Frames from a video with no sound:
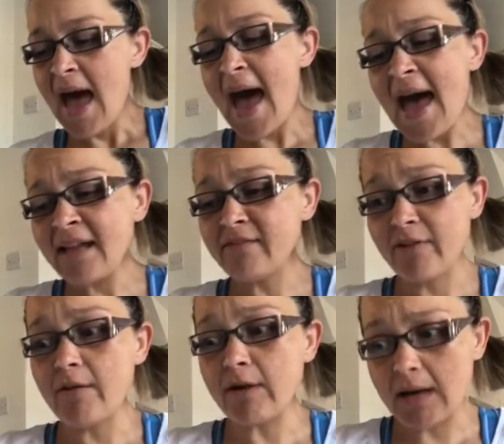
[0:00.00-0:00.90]
And
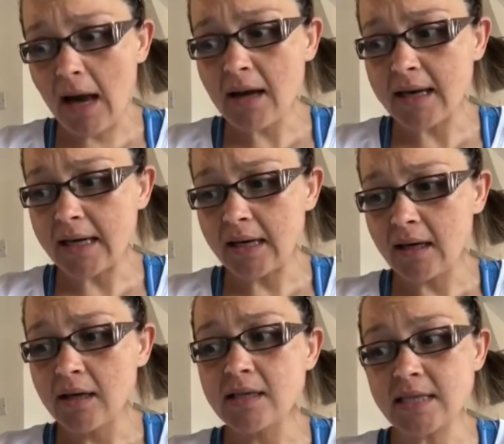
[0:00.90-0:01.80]
very lucky,
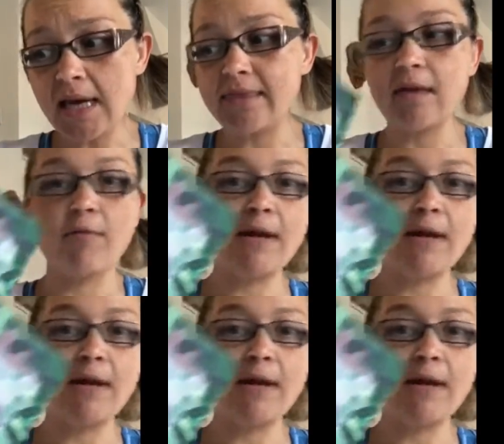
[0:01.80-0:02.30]
said the